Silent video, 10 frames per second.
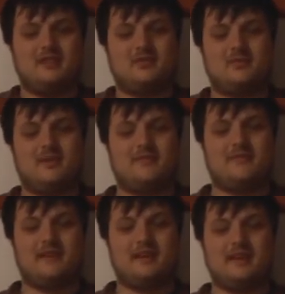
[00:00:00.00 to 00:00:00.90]
into a
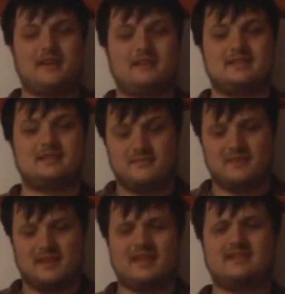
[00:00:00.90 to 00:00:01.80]
fridge
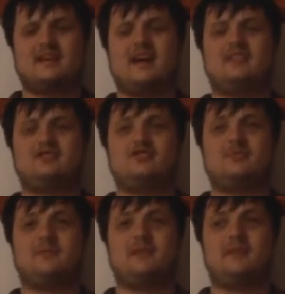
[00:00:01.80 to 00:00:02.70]
that has ice
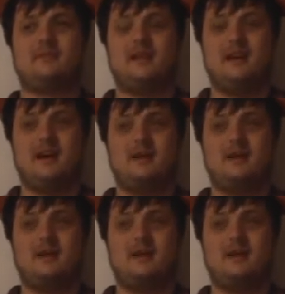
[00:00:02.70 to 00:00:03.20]
cube in it,